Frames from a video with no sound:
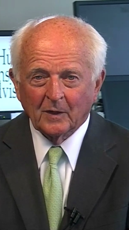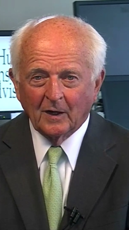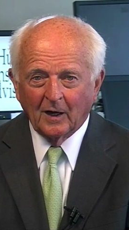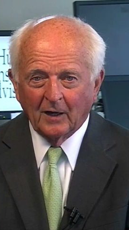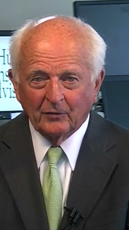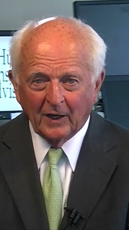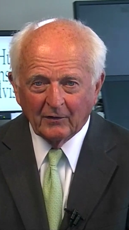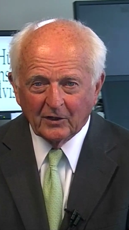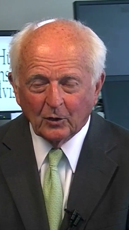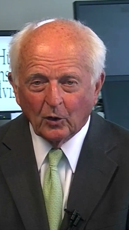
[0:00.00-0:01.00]
If you
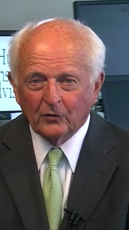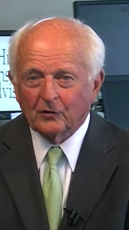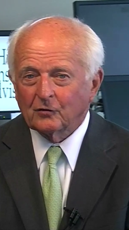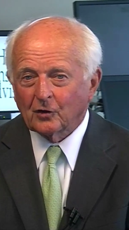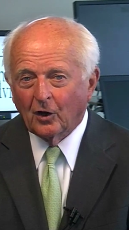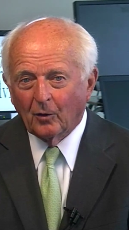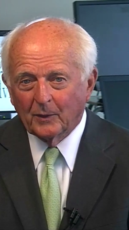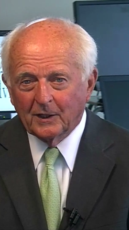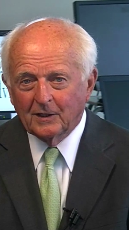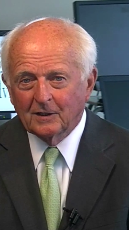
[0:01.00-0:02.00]
have any questions, call
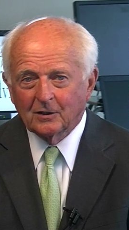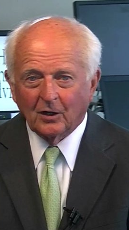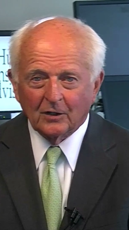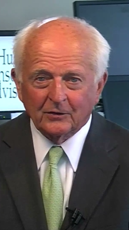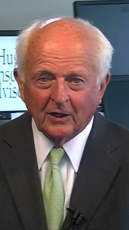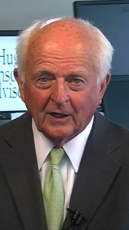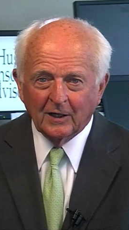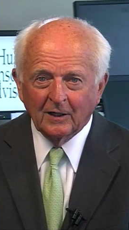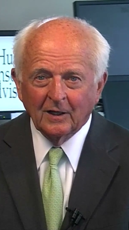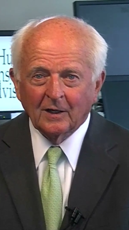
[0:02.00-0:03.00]
me, call
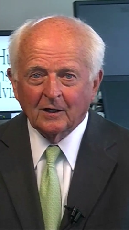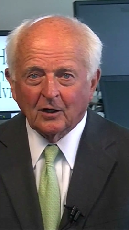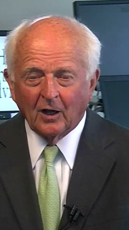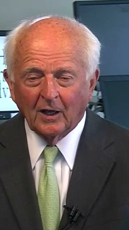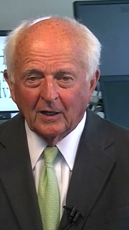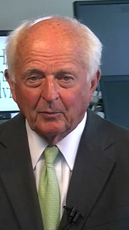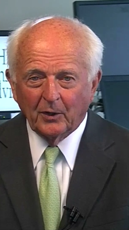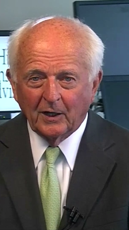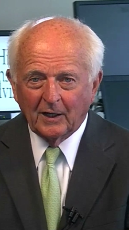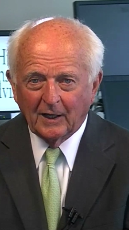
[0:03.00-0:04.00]
Dan, call
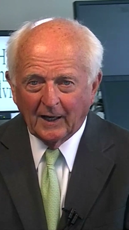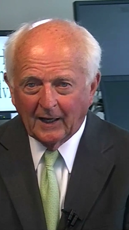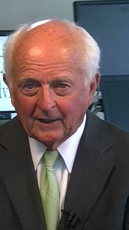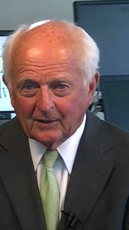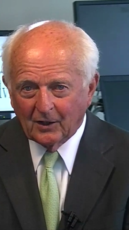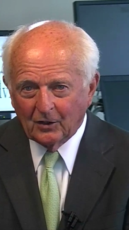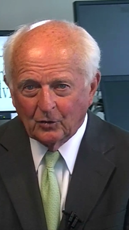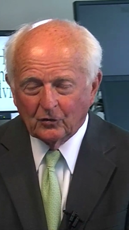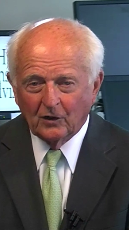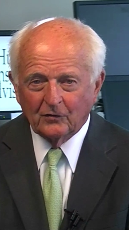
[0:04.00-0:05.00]
anybody at Hugh
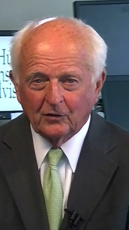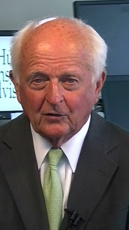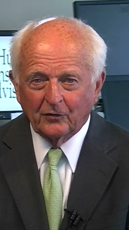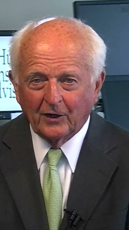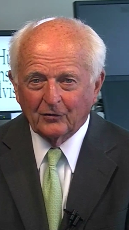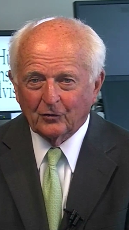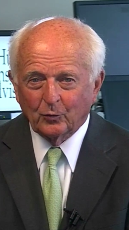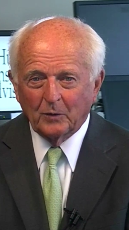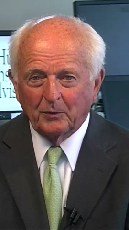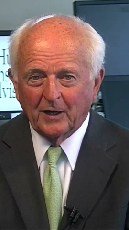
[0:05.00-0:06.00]
Johnson Advisors.
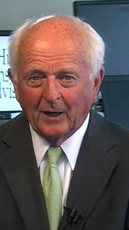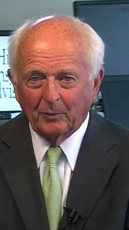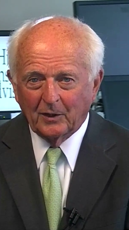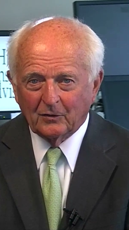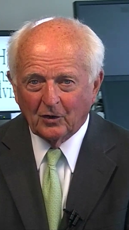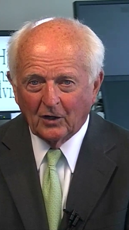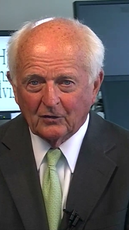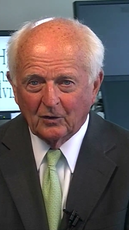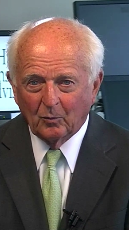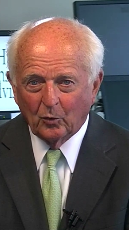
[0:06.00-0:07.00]
We'd be happy to talk
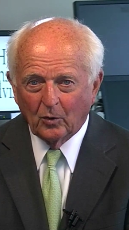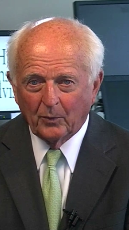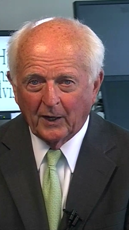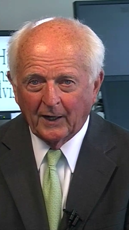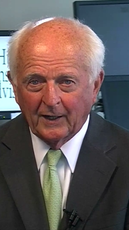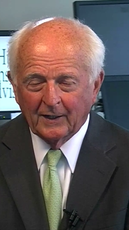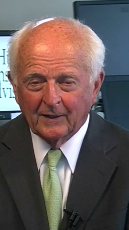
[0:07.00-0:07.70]
to you more about it.